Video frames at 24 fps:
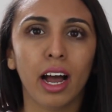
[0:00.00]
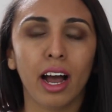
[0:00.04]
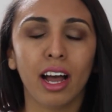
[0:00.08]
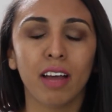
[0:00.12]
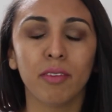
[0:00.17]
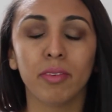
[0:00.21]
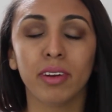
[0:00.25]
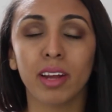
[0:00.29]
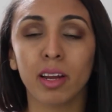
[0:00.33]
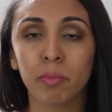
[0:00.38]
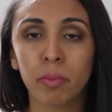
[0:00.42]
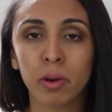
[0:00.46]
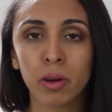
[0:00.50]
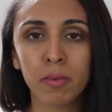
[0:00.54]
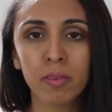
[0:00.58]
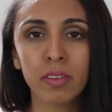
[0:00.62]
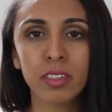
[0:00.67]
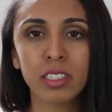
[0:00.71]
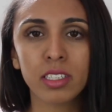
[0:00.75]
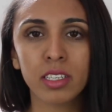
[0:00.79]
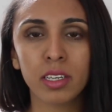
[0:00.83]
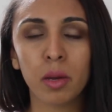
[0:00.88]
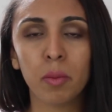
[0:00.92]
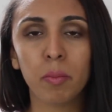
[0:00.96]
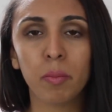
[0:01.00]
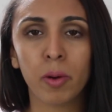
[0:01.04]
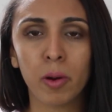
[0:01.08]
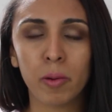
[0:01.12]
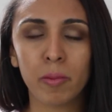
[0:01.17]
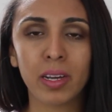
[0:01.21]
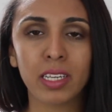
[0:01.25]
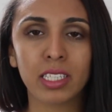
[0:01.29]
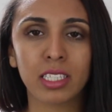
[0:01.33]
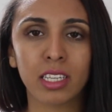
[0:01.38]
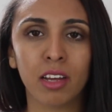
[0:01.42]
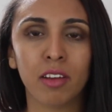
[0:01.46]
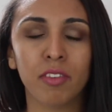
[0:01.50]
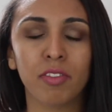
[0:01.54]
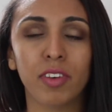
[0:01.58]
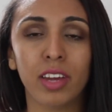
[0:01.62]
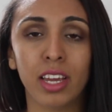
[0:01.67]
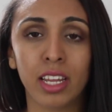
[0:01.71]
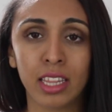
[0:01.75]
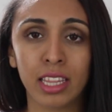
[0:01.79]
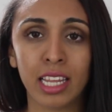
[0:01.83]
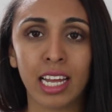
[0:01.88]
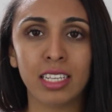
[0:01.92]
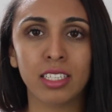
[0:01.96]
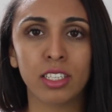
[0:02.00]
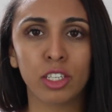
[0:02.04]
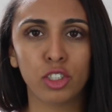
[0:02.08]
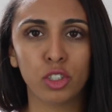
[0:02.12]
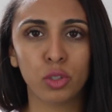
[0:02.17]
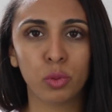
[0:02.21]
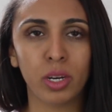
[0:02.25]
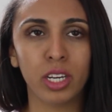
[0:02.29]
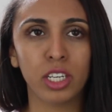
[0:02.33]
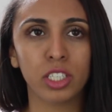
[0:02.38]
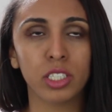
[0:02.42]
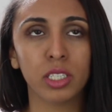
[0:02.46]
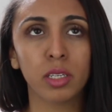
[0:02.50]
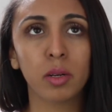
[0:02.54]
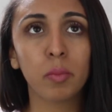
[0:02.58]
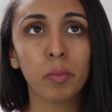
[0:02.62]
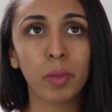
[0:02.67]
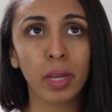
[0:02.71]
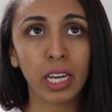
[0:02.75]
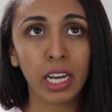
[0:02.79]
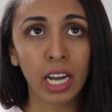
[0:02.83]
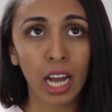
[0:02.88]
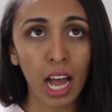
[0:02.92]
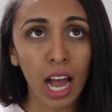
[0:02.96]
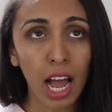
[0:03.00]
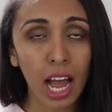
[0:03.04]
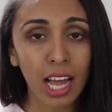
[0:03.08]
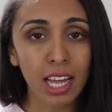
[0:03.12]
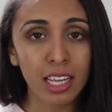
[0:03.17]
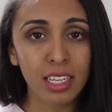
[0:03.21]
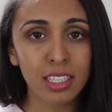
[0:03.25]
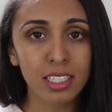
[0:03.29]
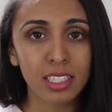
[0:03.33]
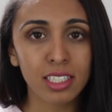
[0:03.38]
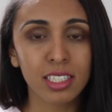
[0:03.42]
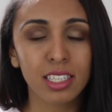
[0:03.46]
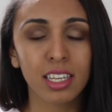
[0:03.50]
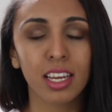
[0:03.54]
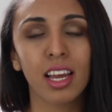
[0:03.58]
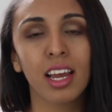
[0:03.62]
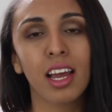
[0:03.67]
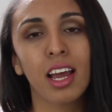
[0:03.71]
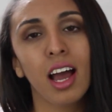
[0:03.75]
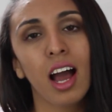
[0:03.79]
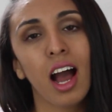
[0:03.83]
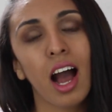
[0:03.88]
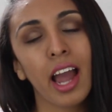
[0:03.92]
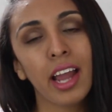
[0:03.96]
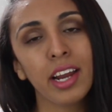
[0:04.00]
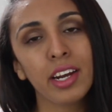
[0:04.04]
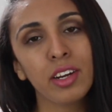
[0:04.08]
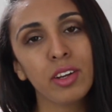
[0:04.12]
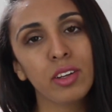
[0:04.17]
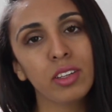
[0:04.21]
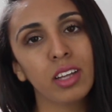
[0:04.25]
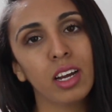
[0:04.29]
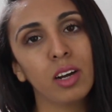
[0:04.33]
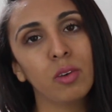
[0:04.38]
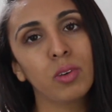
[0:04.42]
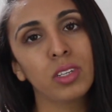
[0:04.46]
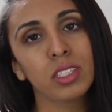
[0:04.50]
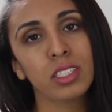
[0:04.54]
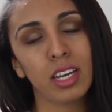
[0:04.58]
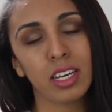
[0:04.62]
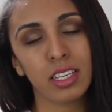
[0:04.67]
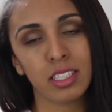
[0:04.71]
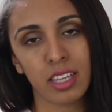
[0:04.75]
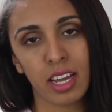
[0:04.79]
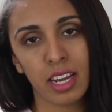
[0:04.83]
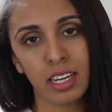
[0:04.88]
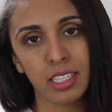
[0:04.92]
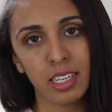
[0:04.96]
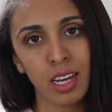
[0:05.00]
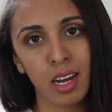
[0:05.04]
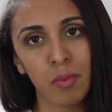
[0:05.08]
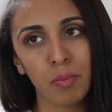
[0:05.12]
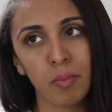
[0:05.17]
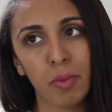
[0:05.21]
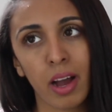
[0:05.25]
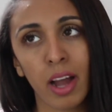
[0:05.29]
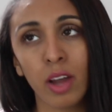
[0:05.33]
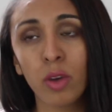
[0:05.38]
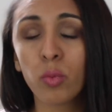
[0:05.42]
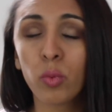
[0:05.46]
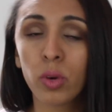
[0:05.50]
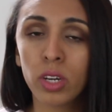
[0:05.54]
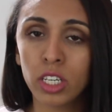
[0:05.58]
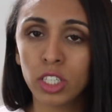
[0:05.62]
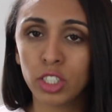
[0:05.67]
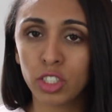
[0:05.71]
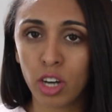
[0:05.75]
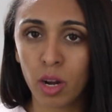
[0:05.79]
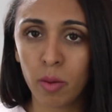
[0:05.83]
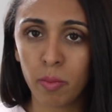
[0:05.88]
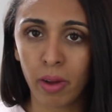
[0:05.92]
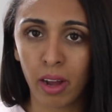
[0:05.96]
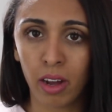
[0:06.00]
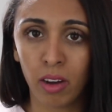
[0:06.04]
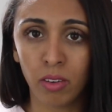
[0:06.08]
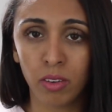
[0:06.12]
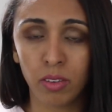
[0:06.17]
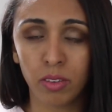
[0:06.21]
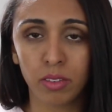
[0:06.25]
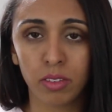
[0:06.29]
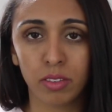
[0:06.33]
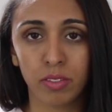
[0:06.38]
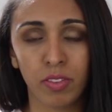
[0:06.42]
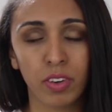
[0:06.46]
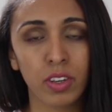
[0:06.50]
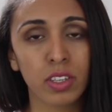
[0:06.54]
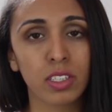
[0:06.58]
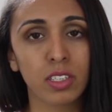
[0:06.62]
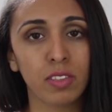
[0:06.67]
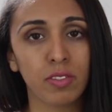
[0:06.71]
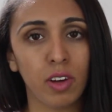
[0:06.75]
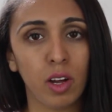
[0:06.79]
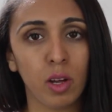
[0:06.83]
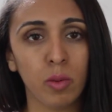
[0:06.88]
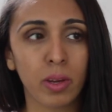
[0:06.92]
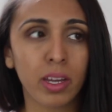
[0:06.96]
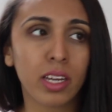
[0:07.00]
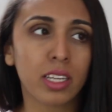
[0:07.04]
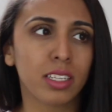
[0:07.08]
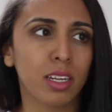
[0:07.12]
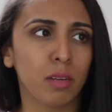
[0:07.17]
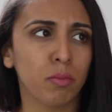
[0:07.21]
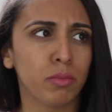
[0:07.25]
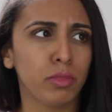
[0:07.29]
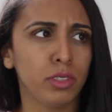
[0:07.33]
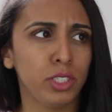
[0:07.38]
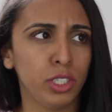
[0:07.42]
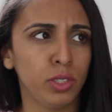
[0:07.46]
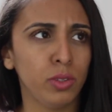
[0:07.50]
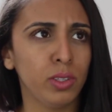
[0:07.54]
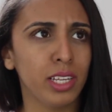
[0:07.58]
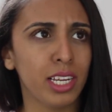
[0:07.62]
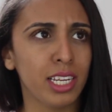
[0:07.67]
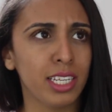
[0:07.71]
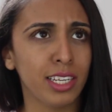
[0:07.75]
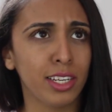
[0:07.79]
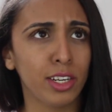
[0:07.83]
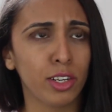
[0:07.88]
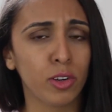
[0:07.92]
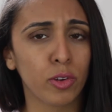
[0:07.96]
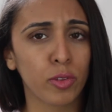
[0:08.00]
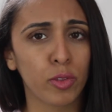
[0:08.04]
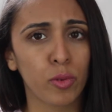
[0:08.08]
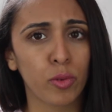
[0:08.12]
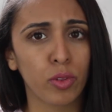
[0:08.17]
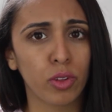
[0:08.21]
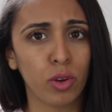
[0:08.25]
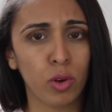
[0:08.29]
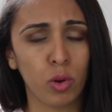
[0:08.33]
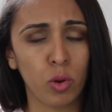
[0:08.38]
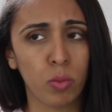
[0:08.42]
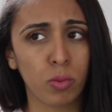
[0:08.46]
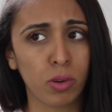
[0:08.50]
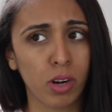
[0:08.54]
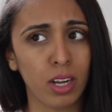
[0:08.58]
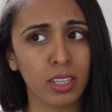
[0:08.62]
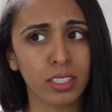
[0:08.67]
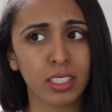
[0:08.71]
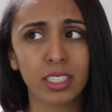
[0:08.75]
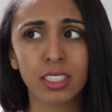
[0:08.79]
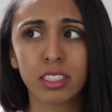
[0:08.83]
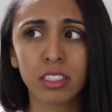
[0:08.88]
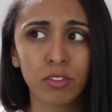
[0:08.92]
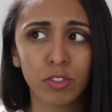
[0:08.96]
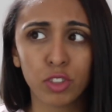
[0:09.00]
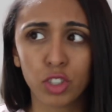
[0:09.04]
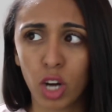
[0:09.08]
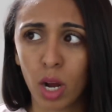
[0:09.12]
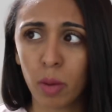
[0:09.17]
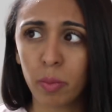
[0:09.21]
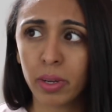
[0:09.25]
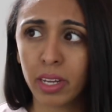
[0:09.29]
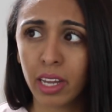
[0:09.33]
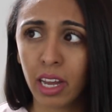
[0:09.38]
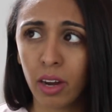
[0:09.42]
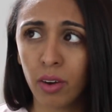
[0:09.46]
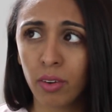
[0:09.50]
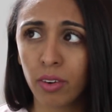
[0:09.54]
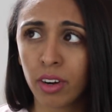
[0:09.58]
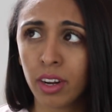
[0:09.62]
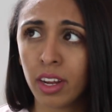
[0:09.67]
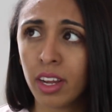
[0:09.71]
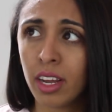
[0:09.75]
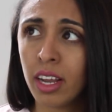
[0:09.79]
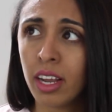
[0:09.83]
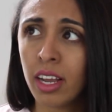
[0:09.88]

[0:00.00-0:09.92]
And I purposely put myself in that situation because I knew that once I signed up, I wouldn't drop out, first of all, because I'm too lazy to go through the whole process of dropping out.